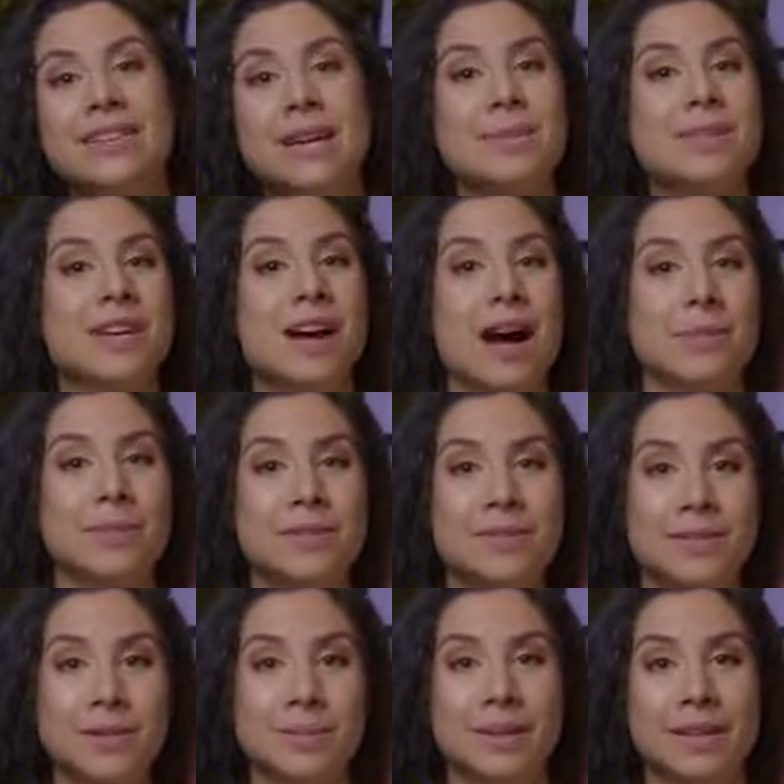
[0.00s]
name is
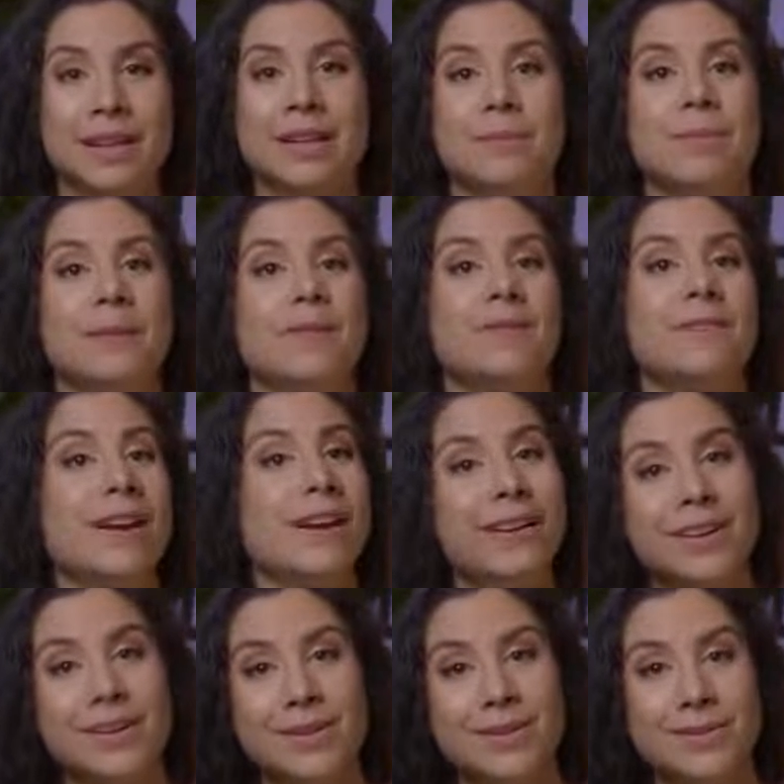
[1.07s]
optional, but can be
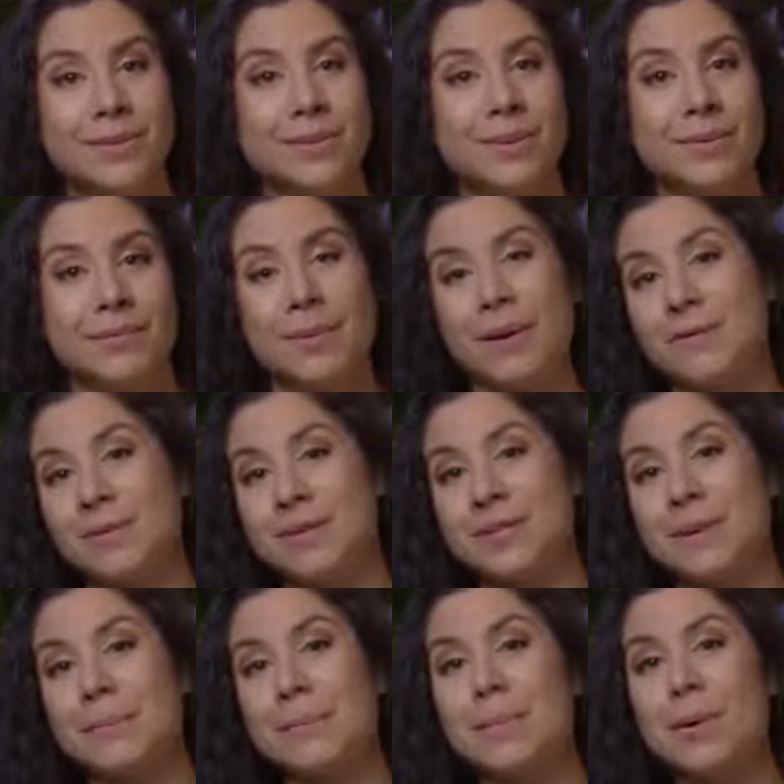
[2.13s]
very useful when
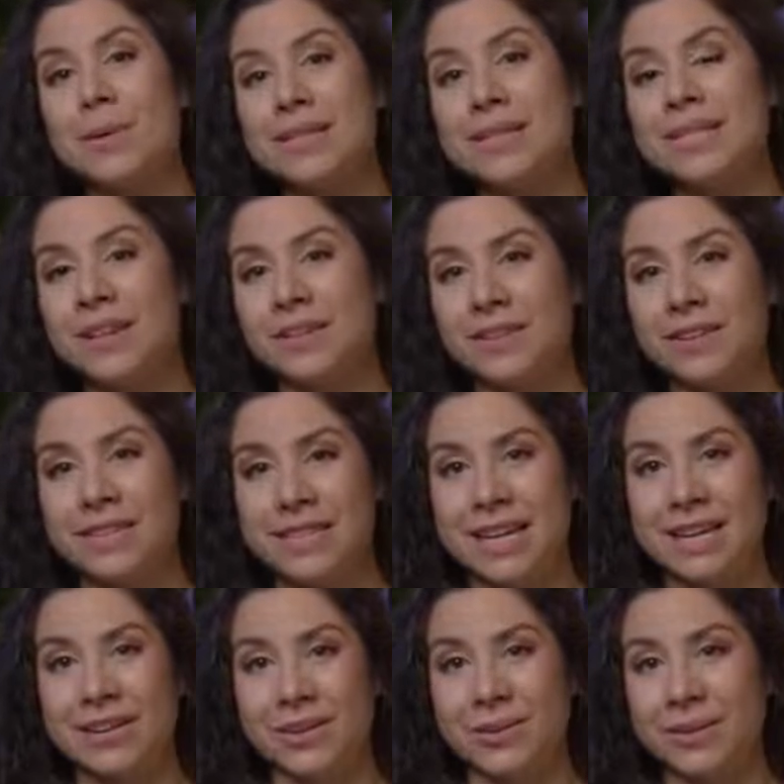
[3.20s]
referencing multi-level
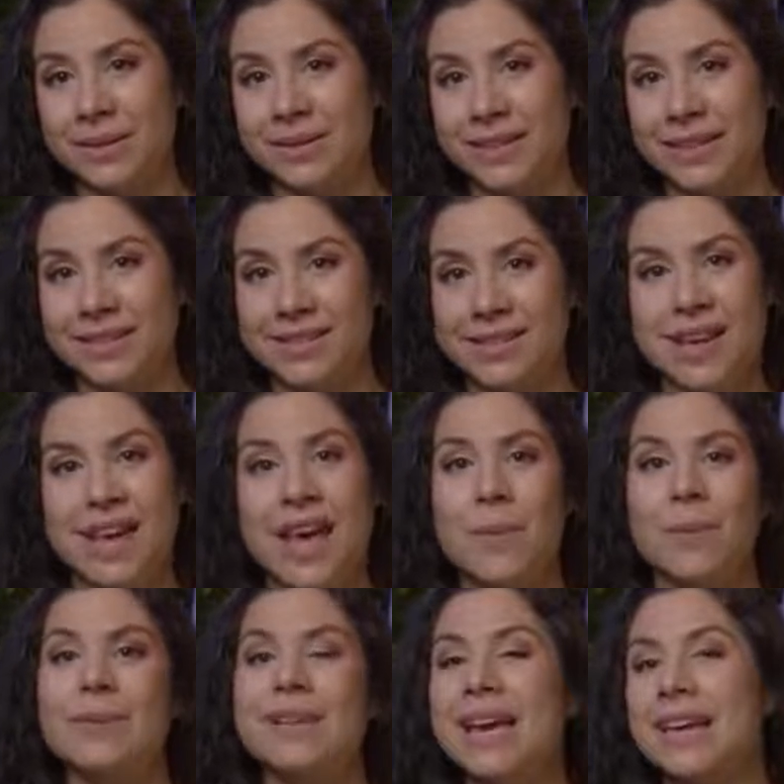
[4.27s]
container queries,
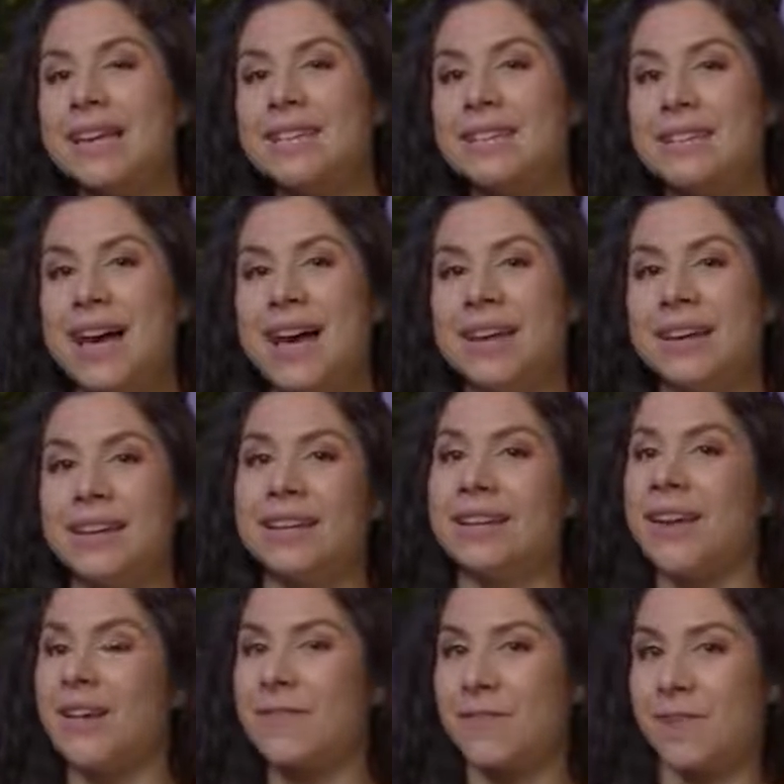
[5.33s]
and we'll get into that in
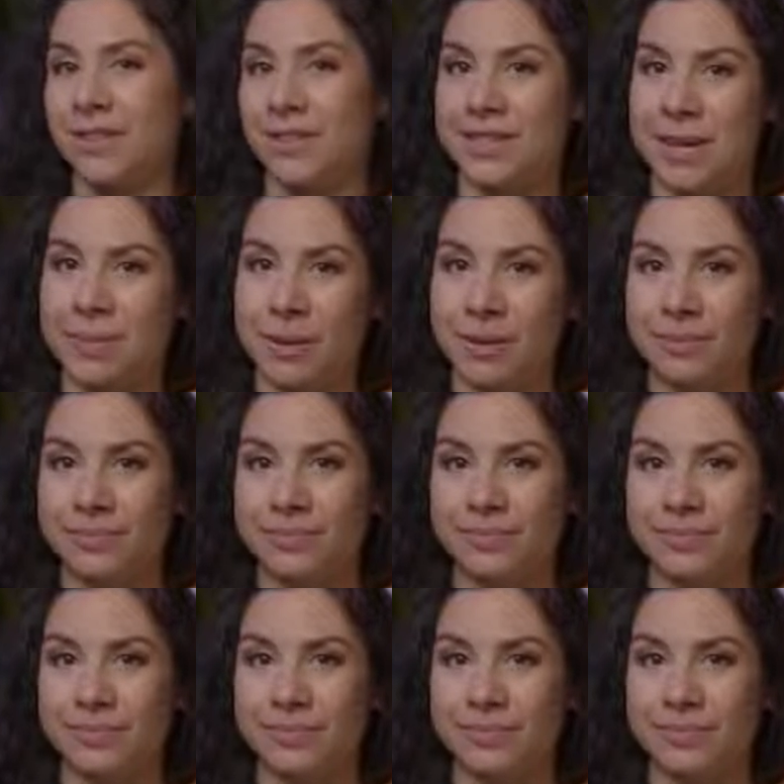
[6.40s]
a further demo.